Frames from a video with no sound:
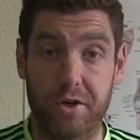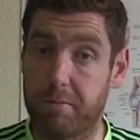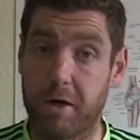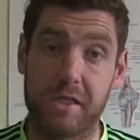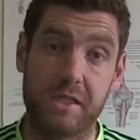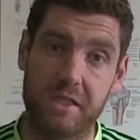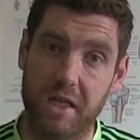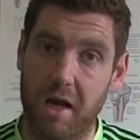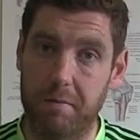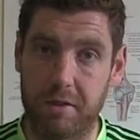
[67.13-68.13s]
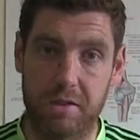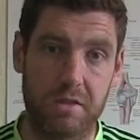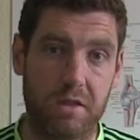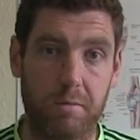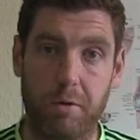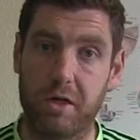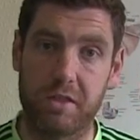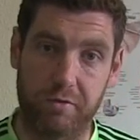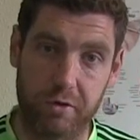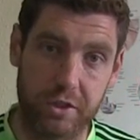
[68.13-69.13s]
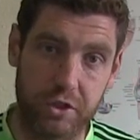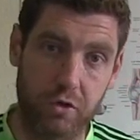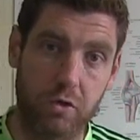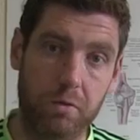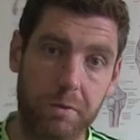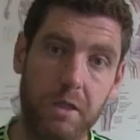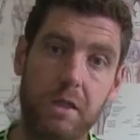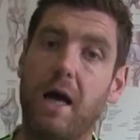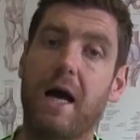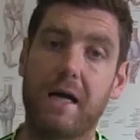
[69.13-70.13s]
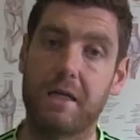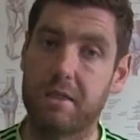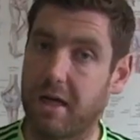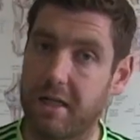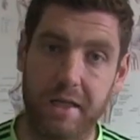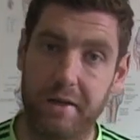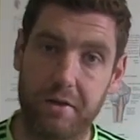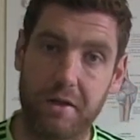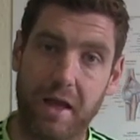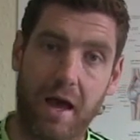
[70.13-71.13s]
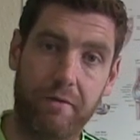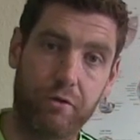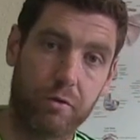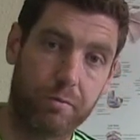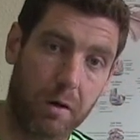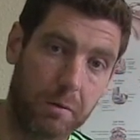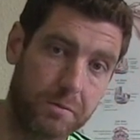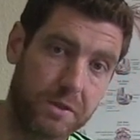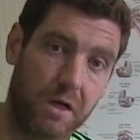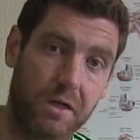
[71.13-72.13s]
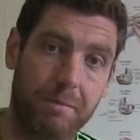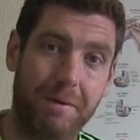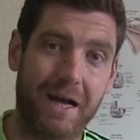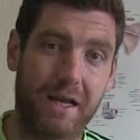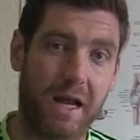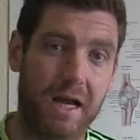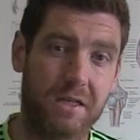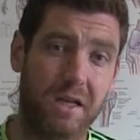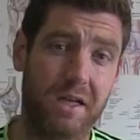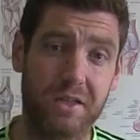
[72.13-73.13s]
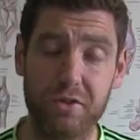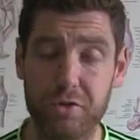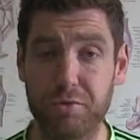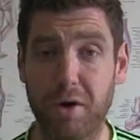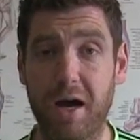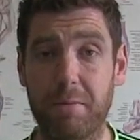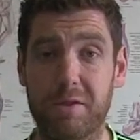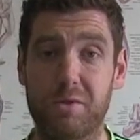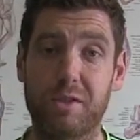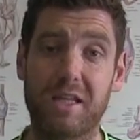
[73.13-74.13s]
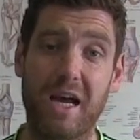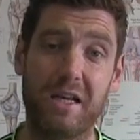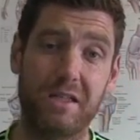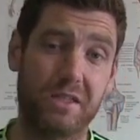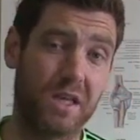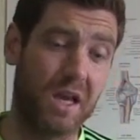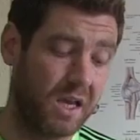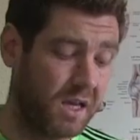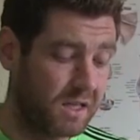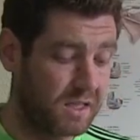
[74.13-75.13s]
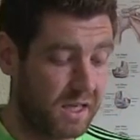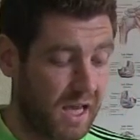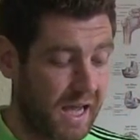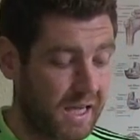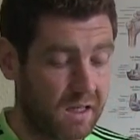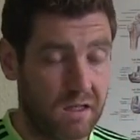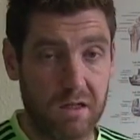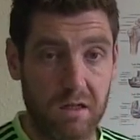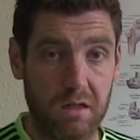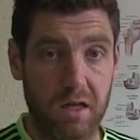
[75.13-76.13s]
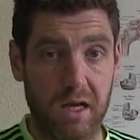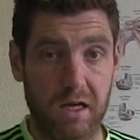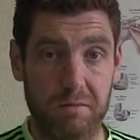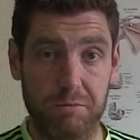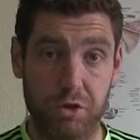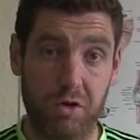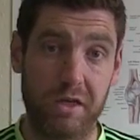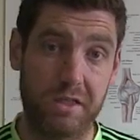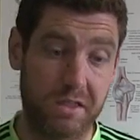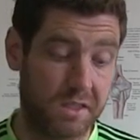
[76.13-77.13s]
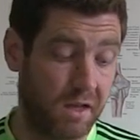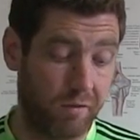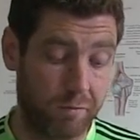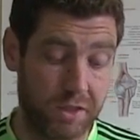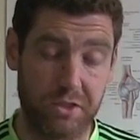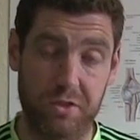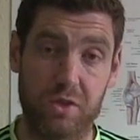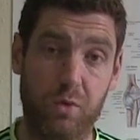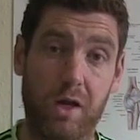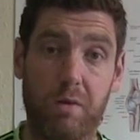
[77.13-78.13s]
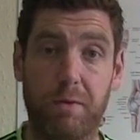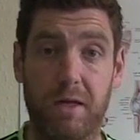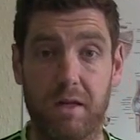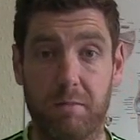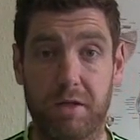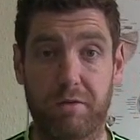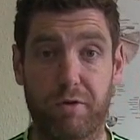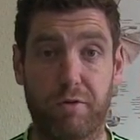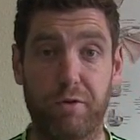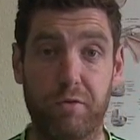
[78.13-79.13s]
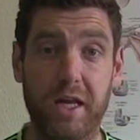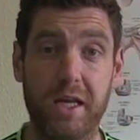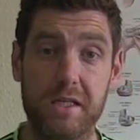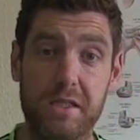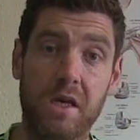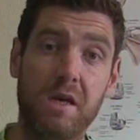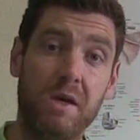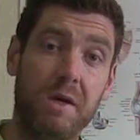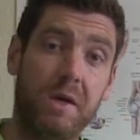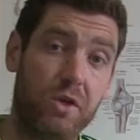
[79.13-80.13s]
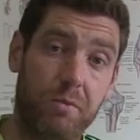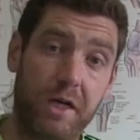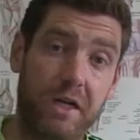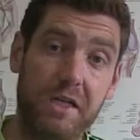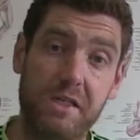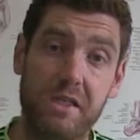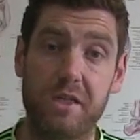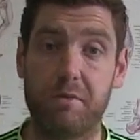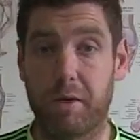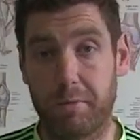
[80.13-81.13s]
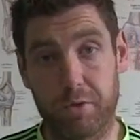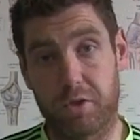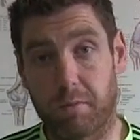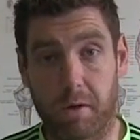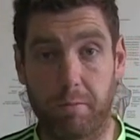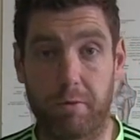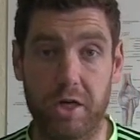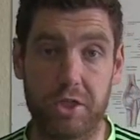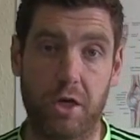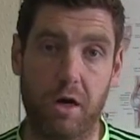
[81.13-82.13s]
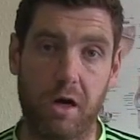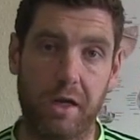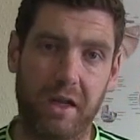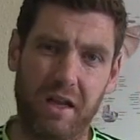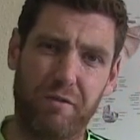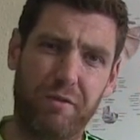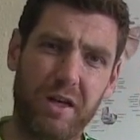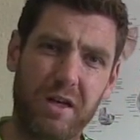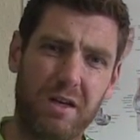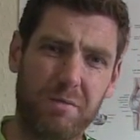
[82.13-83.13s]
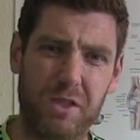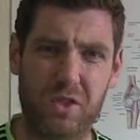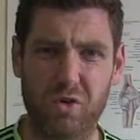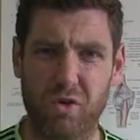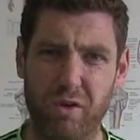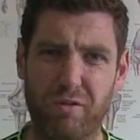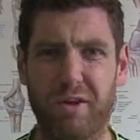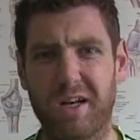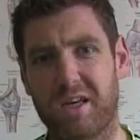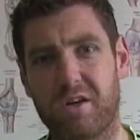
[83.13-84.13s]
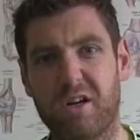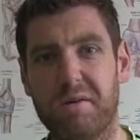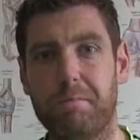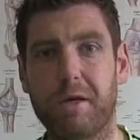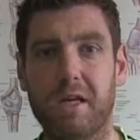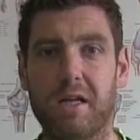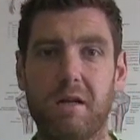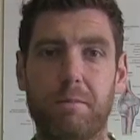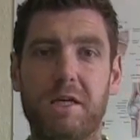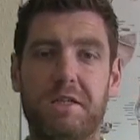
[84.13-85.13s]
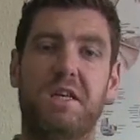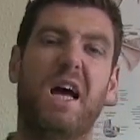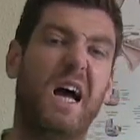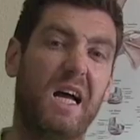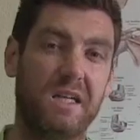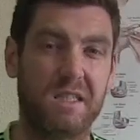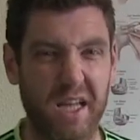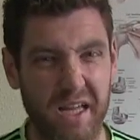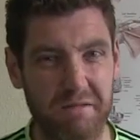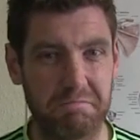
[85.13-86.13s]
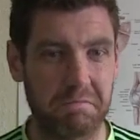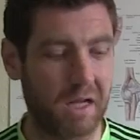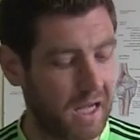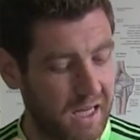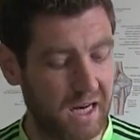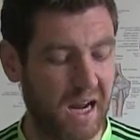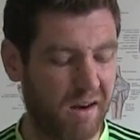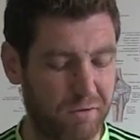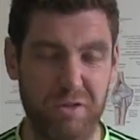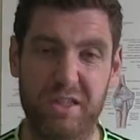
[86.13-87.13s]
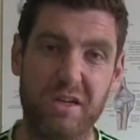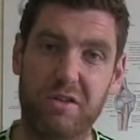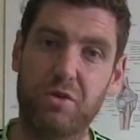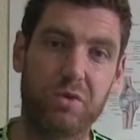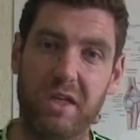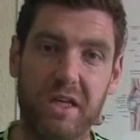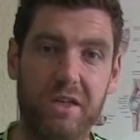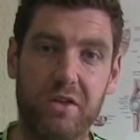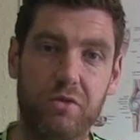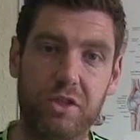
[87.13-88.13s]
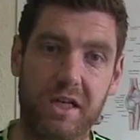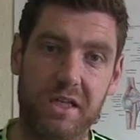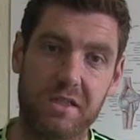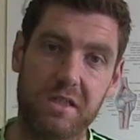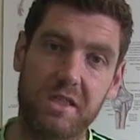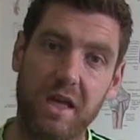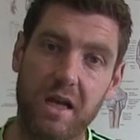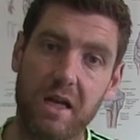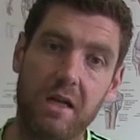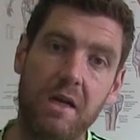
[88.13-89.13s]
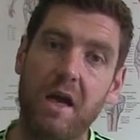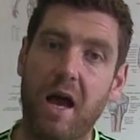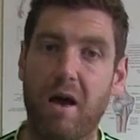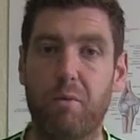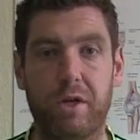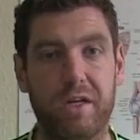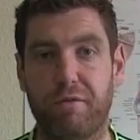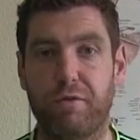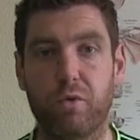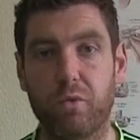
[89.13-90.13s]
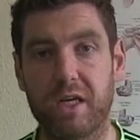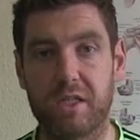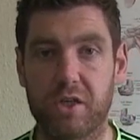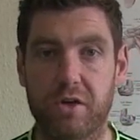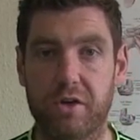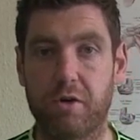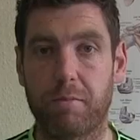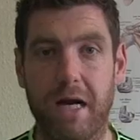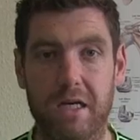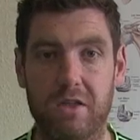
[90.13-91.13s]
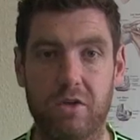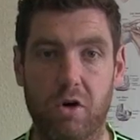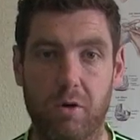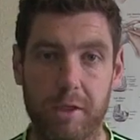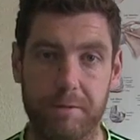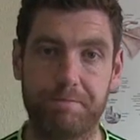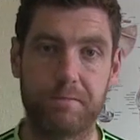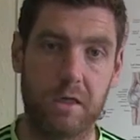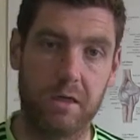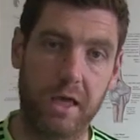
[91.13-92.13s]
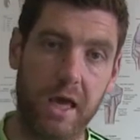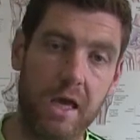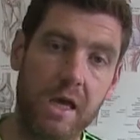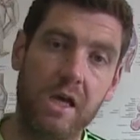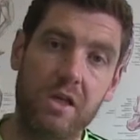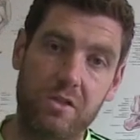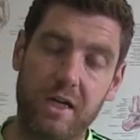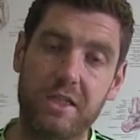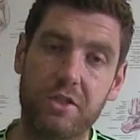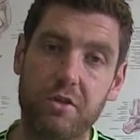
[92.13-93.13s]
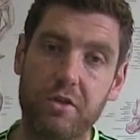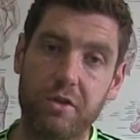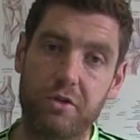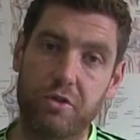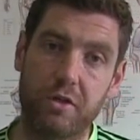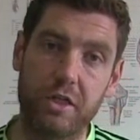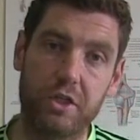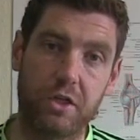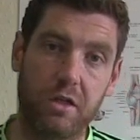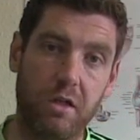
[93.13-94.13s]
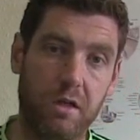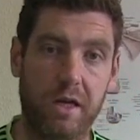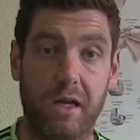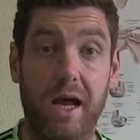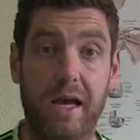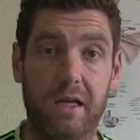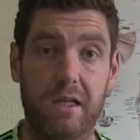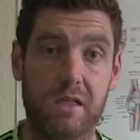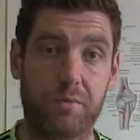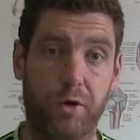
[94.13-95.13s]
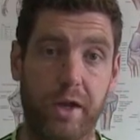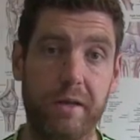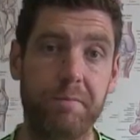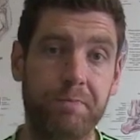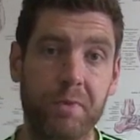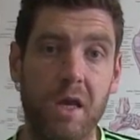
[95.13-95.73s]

Their bodies adapt. Their bodies are very durable, and they have no problems on the back of that. And usually what happens with that is the ankle joint itself might just swell up a little bit for a few days. You might ice it, you might put some compression on, it'll feel a little bit sore, you'll feel like you're limping a little bit, and then after a day or two it usually tends to settle, and within a few weeks you're back to normal. Okay, so that's your traditional kind of ankle sprain.